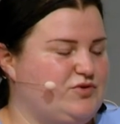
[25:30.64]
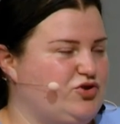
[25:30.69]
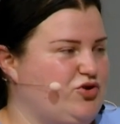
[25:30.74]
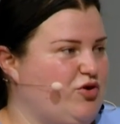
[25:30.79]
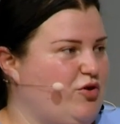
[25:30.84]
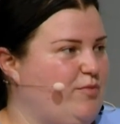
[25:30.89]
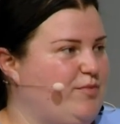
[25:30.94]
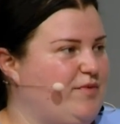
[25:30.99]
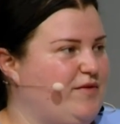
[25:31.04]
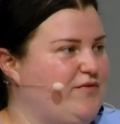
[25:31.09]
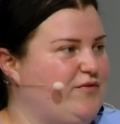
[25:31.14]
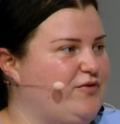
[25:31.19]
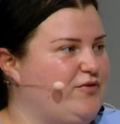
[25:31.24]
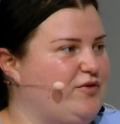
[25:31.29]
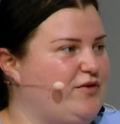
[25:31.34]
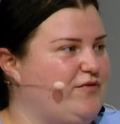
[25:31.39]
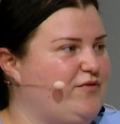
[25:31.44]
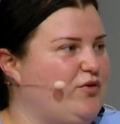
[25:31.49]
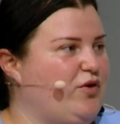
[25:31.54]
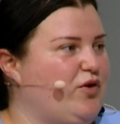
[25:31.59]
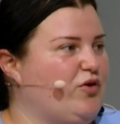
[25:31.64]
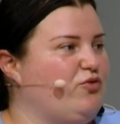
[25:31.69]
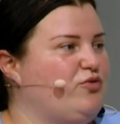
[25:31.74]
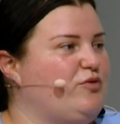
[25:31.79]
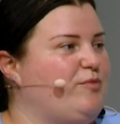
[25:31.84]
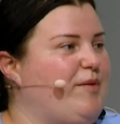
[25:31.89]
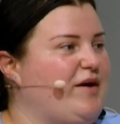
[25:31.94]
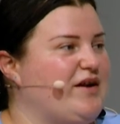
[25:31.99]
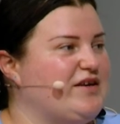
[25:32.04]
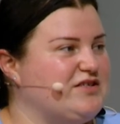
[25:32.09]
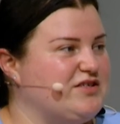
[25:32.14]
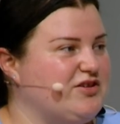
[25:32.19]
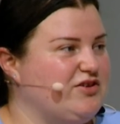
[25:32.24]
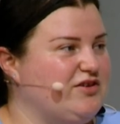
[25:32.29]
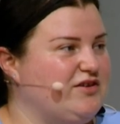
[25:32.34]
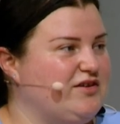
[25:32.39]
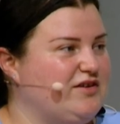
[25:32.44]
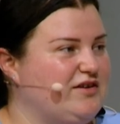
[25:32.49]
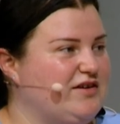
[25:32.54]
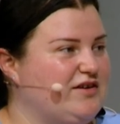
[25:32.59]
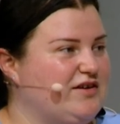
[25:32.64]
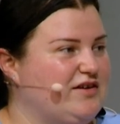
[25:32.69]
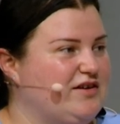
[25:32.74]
job, if you if you are a good person,